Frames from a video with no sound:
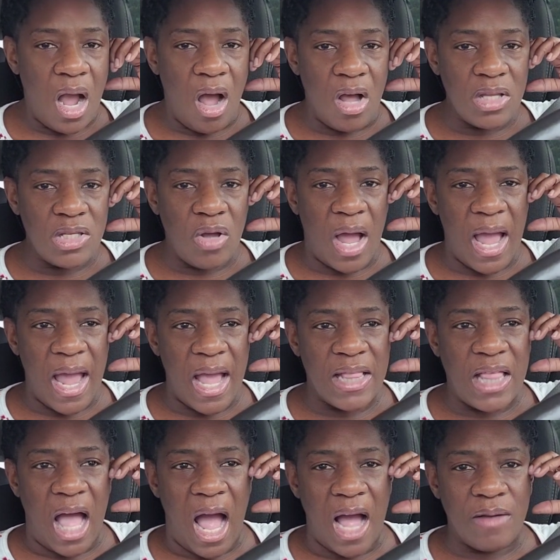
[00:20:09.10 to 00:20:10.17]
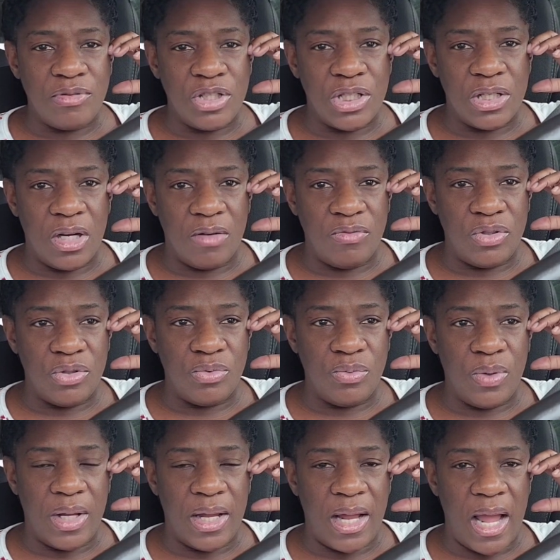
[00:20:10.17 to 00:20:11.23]
Also, I had the option of
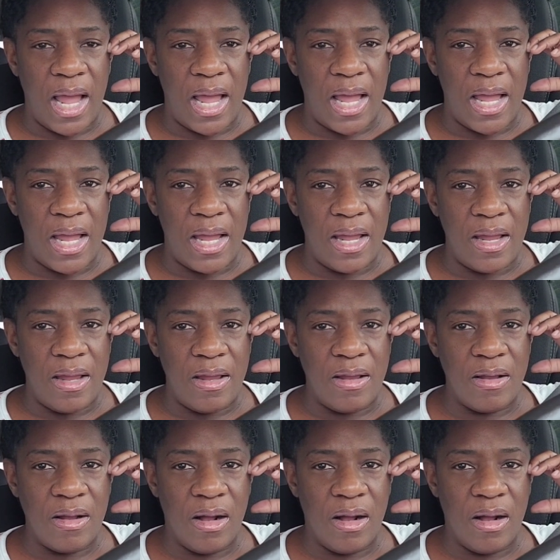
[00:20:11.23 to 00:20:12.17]
doing a